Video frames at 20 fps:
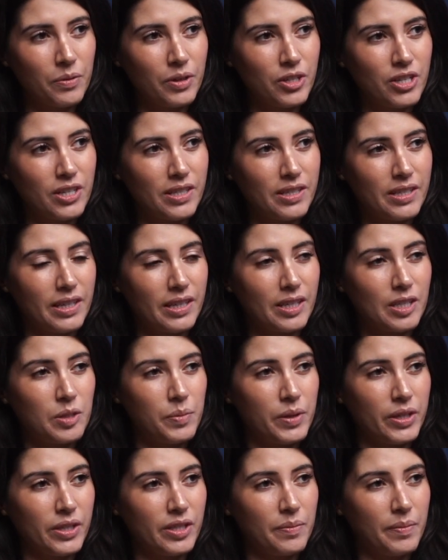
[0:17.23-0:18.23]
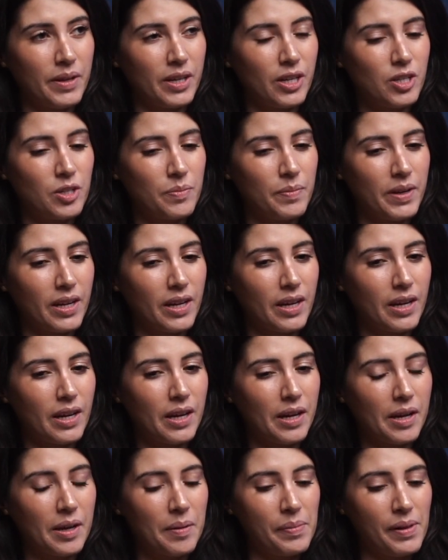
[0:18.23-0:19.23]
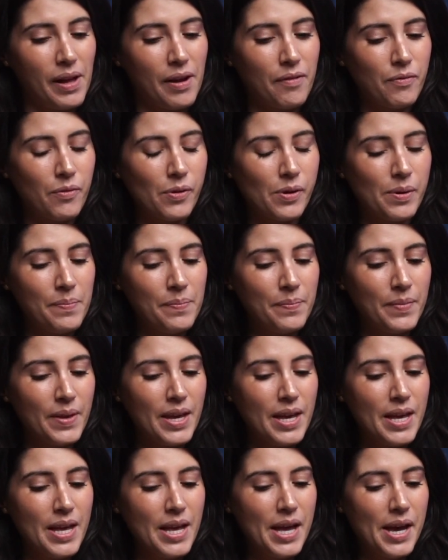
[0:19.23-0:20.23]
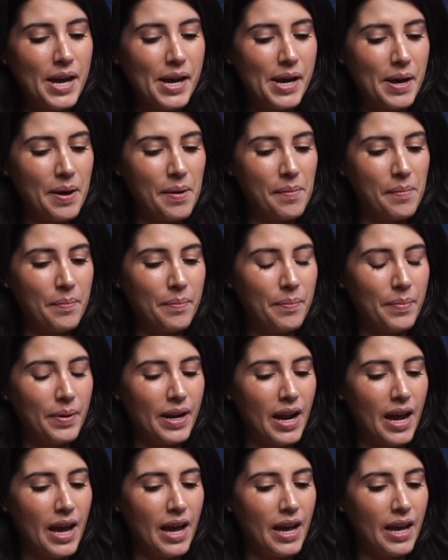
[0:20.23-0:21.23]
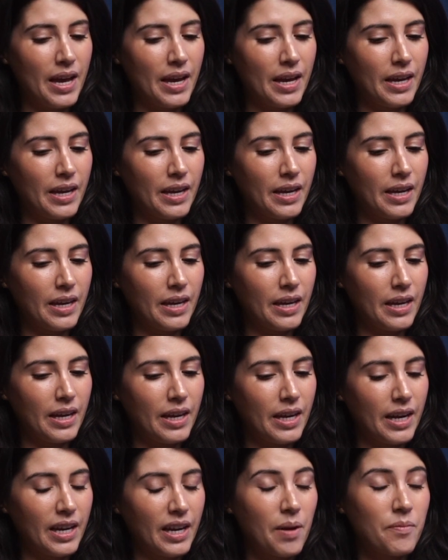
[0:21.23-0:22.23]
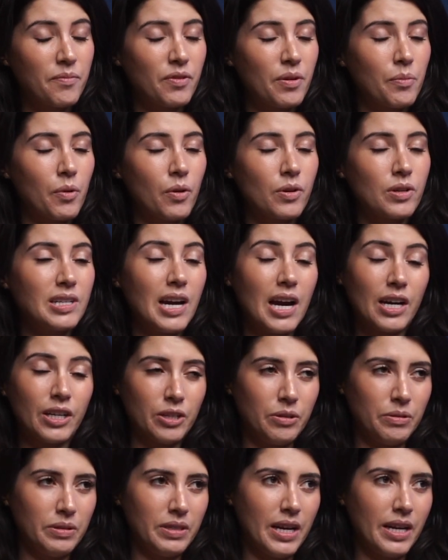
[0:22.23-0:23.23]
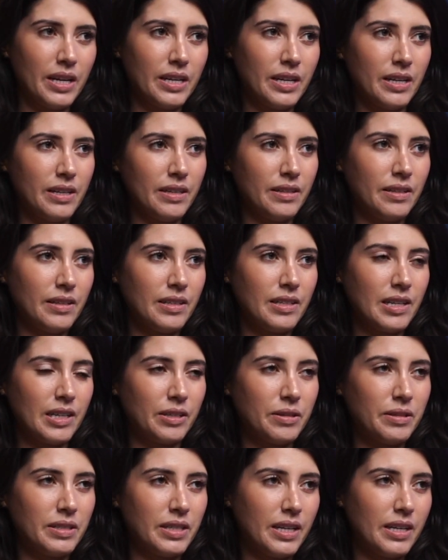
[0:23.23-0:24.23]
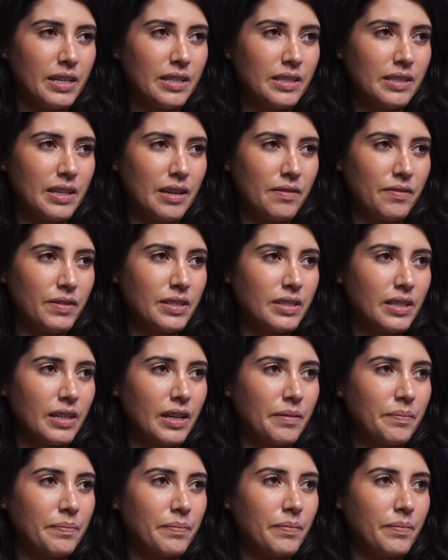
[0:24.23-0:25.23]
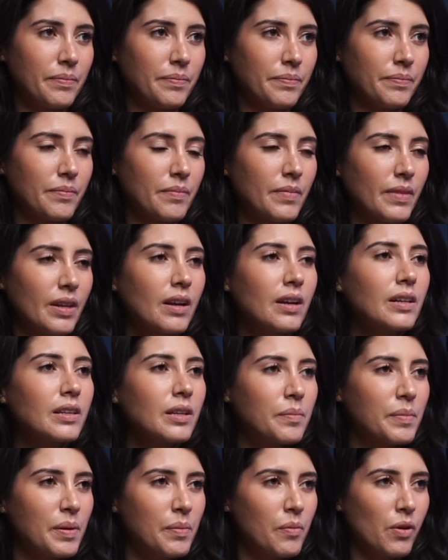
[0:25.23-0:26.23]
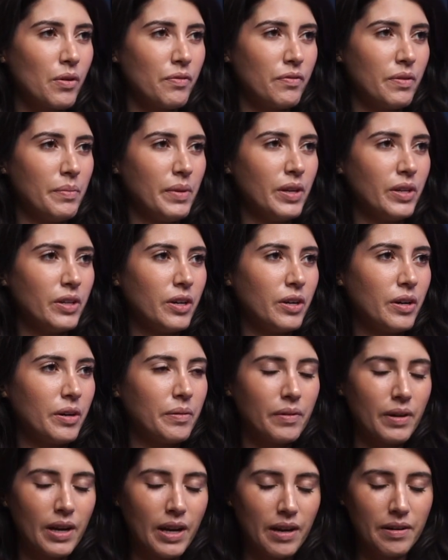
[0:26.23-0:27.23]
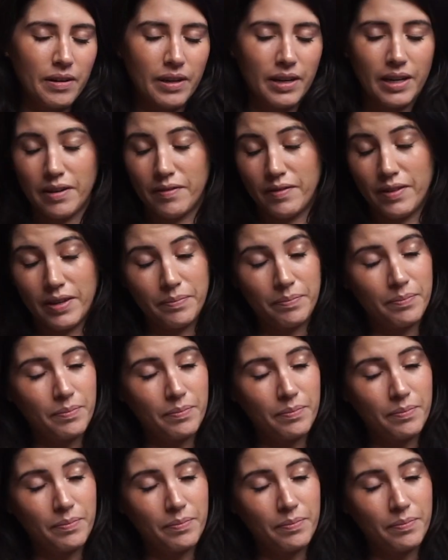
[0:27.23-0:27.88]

which is an experience management platform. And I come from DocuSign, and DocuSign is obviously a bit more familiar, kind of a